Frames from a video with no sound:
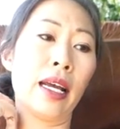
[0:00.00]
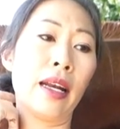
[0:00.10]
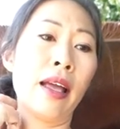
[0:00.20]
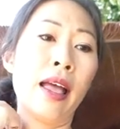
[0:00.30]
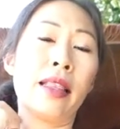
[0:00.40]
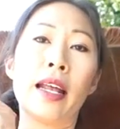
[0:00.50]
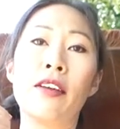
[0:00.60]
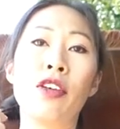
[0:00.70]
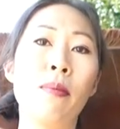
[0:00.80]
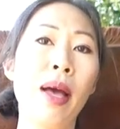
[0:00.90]
and then
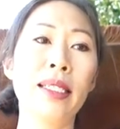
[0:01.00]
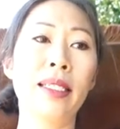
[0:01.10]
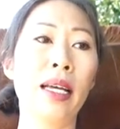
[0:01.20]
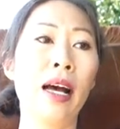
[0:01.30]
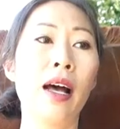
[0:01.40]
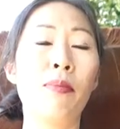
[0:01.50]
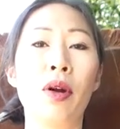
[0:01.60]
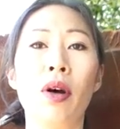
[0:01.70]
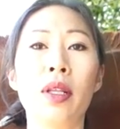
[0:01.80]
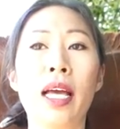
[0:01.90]
if you mess up
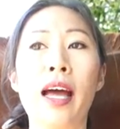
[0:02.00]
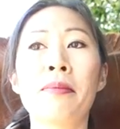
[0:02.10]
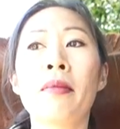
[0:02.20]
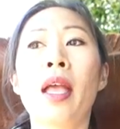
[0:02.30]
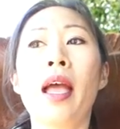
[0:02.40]
and all that.